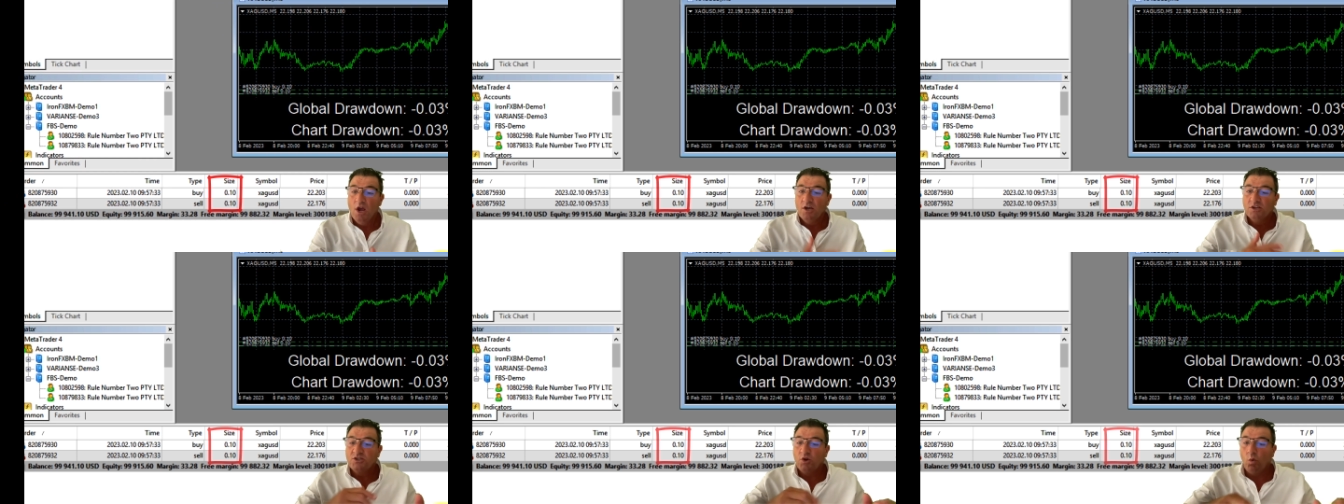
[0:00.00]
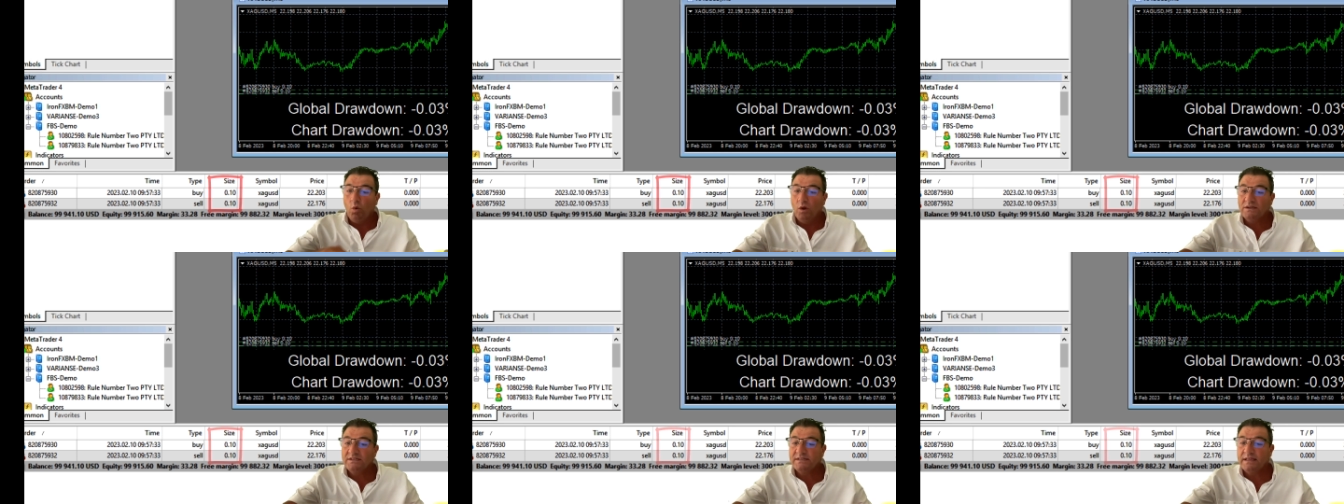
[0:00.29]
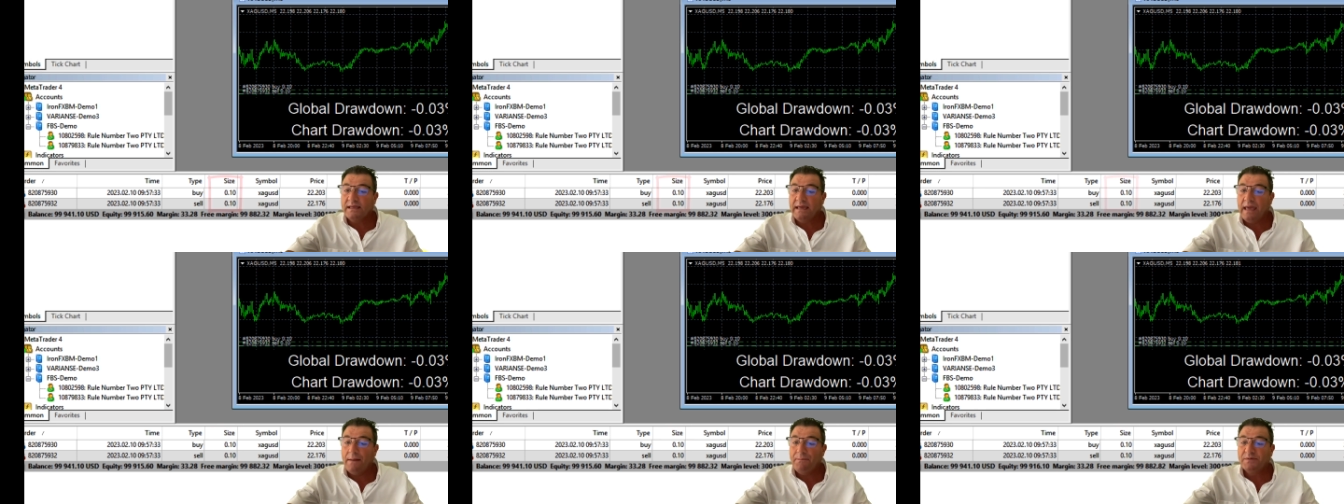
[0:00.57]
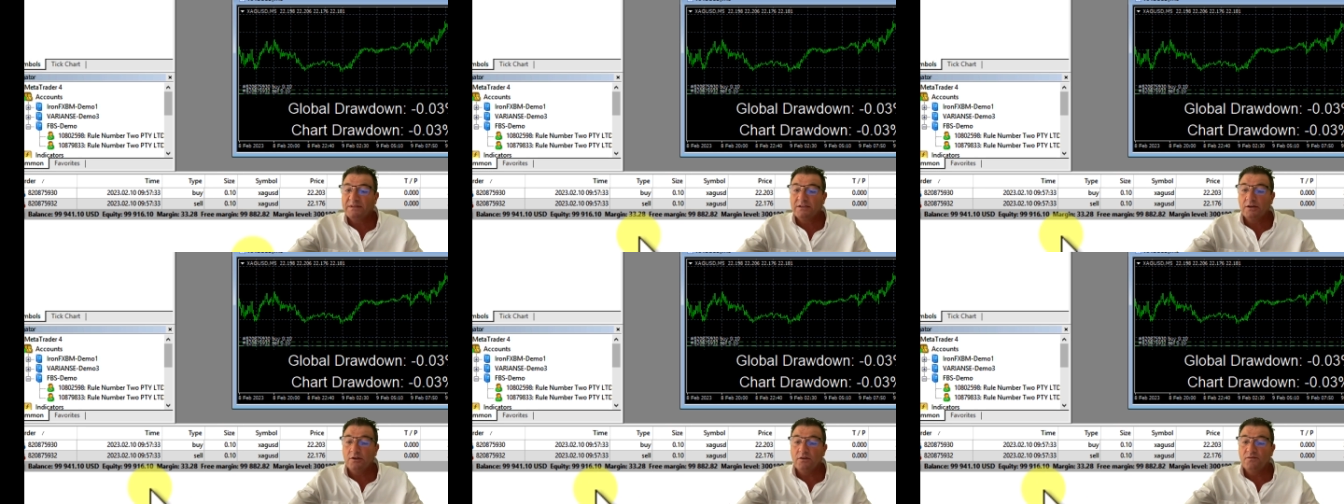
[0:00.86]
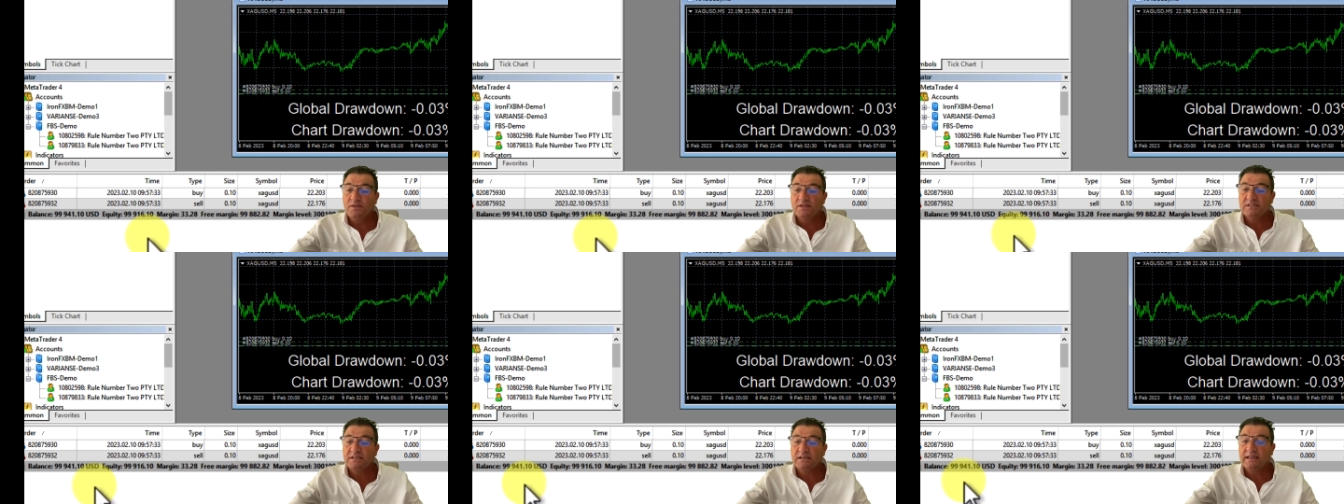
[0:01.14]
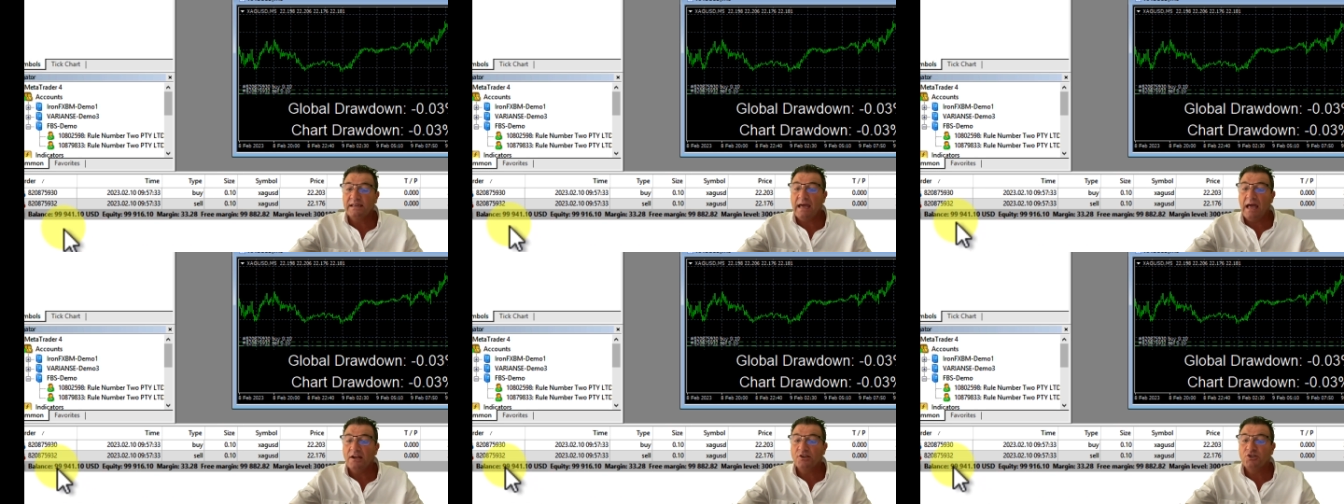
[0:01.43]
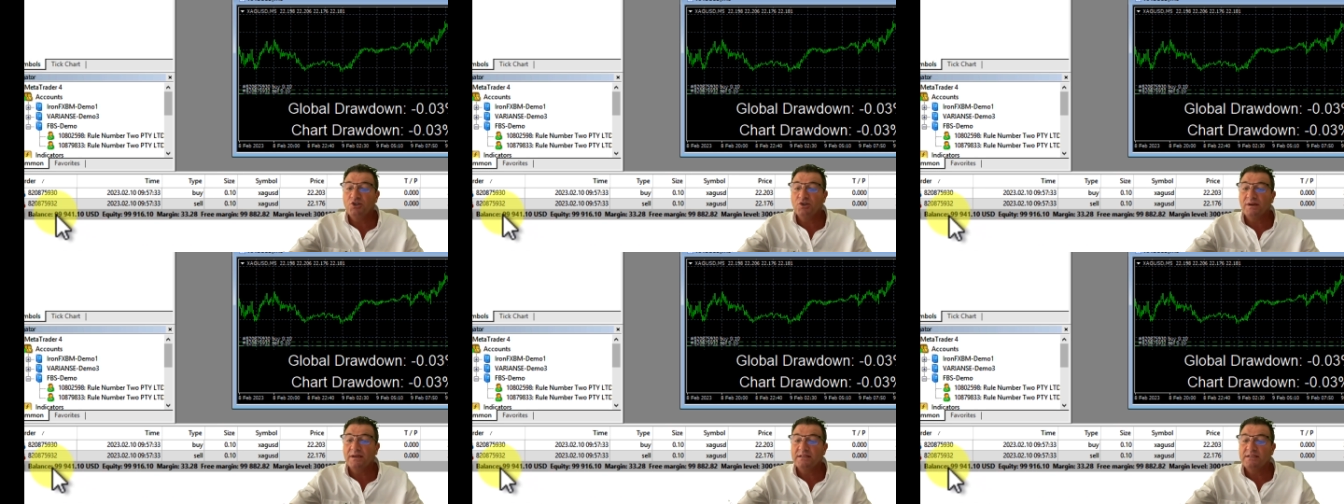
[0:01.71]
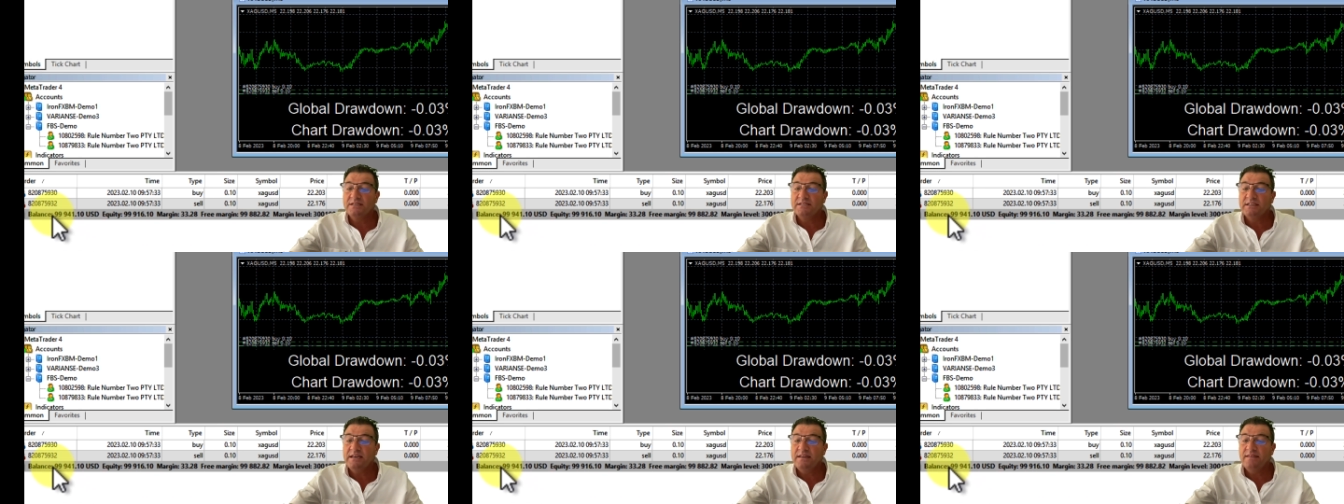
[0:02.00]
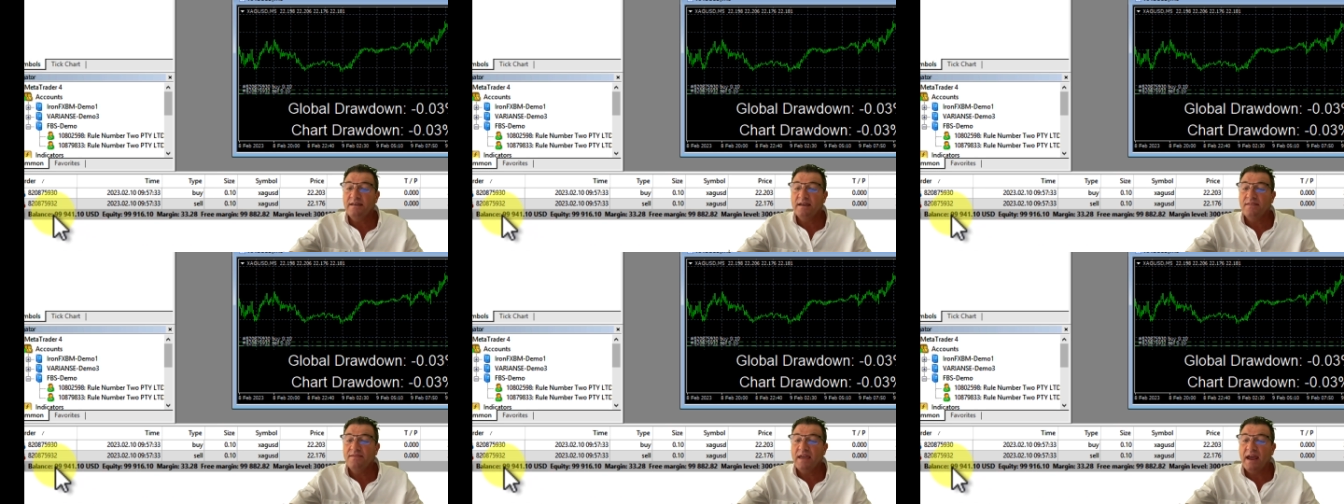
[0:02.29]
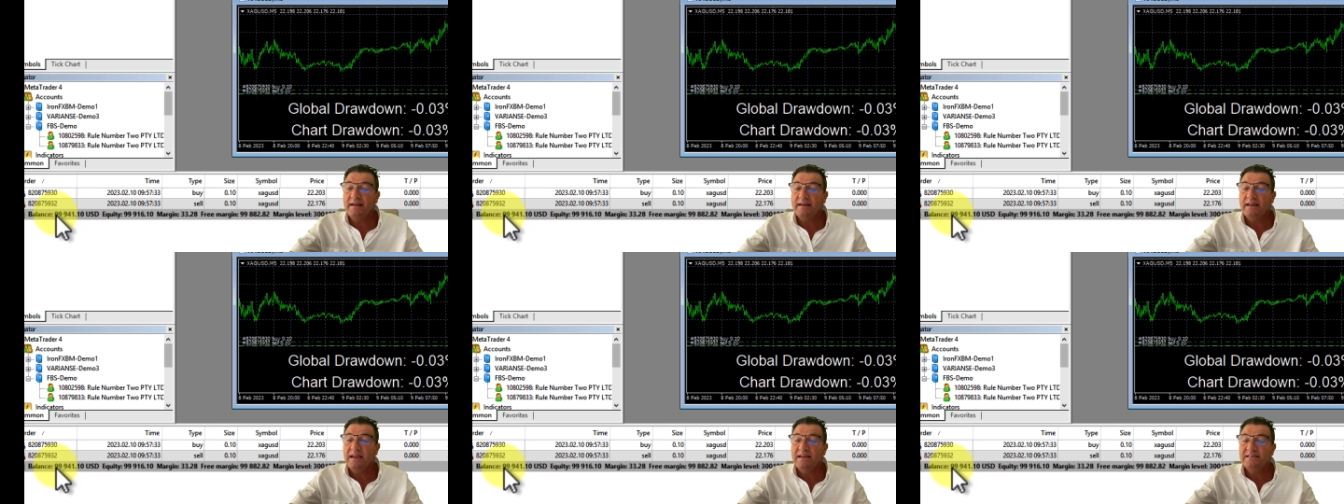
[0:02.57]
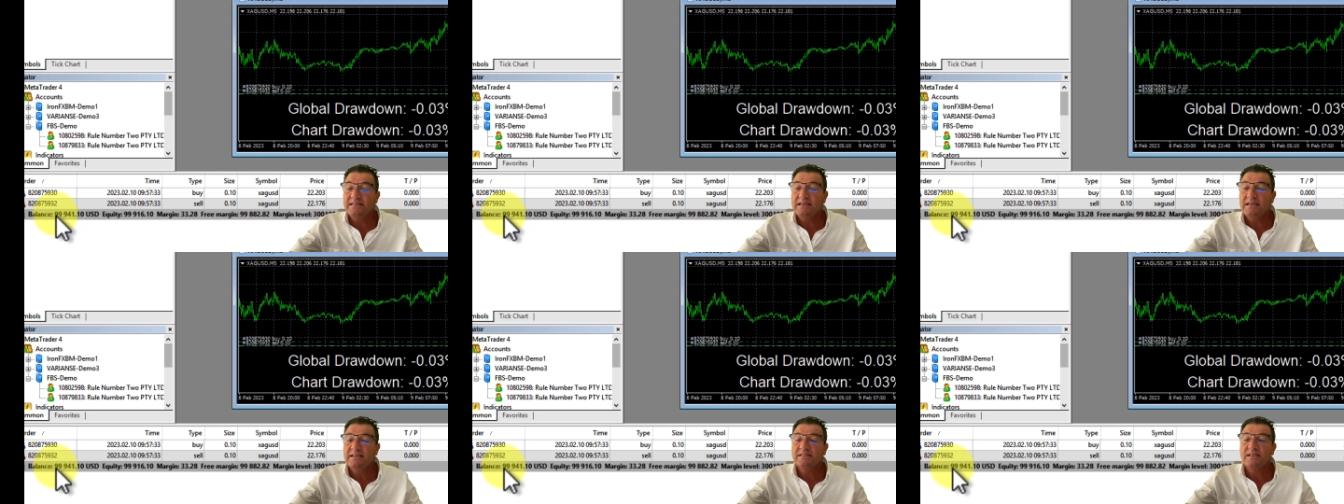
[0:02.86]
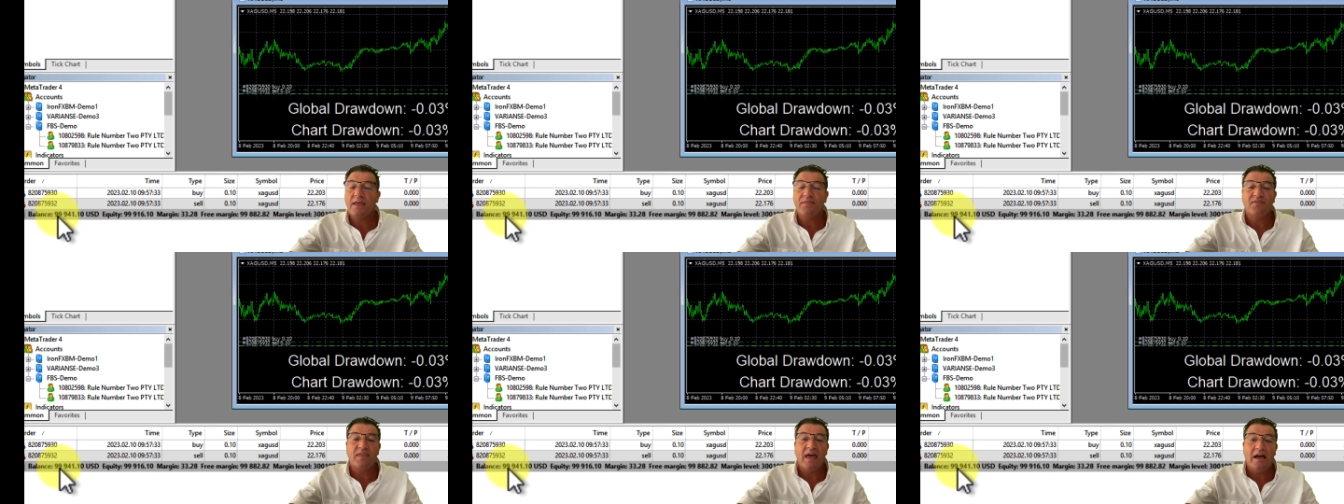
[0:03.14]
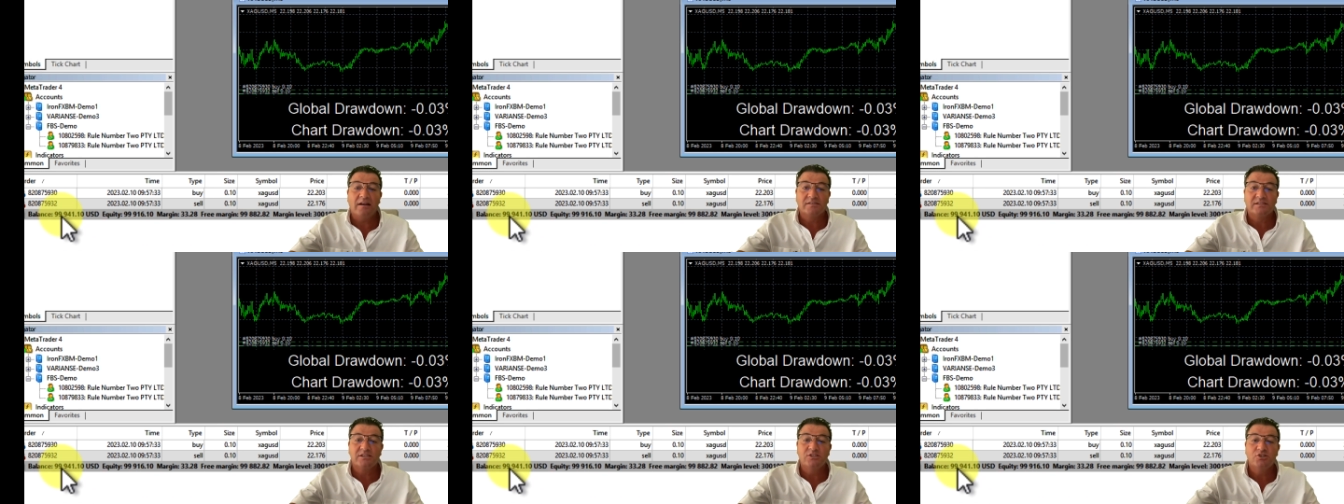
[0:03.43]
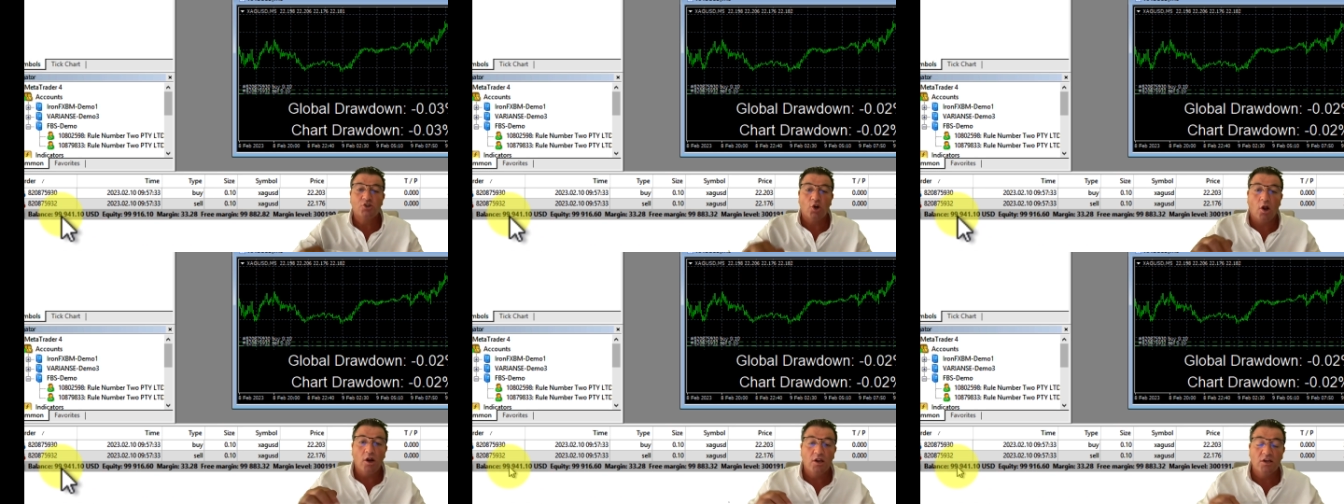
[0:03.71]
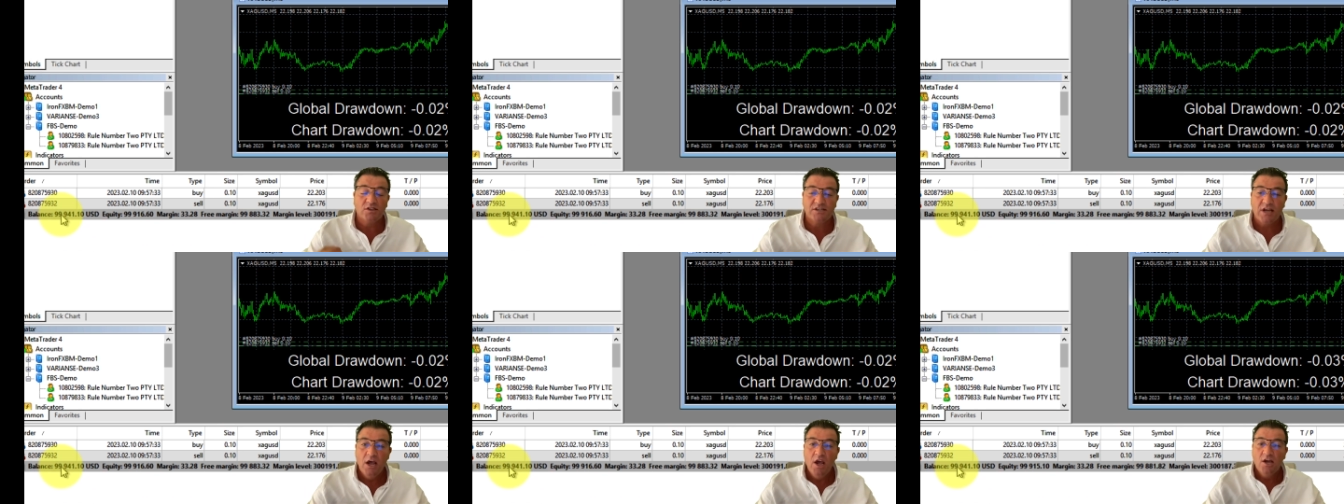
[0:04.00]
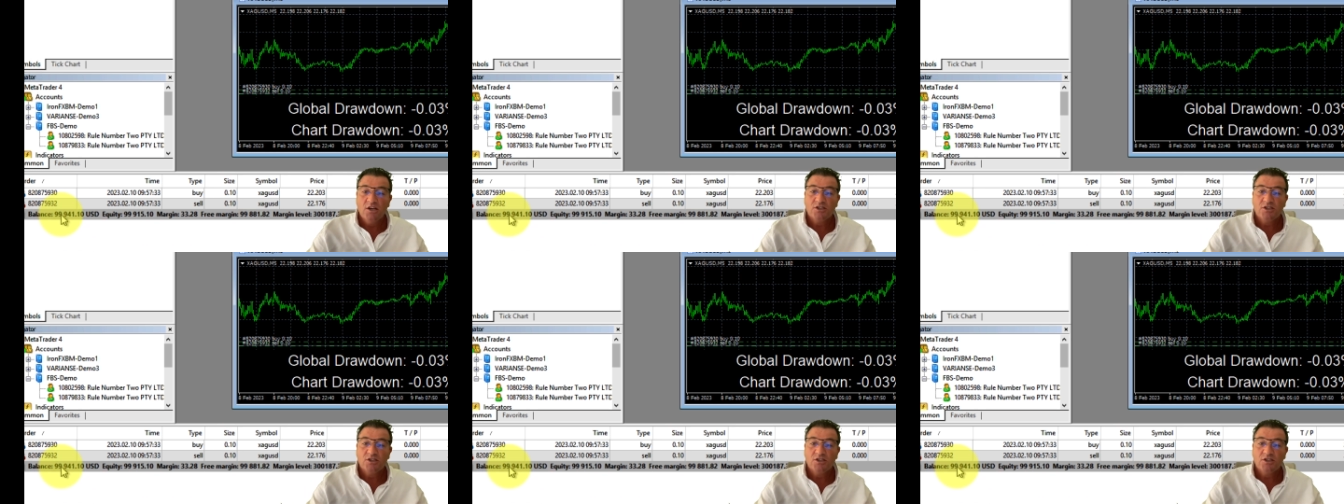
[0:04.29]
So what's the capital of this account? You can see there that it is $1,000.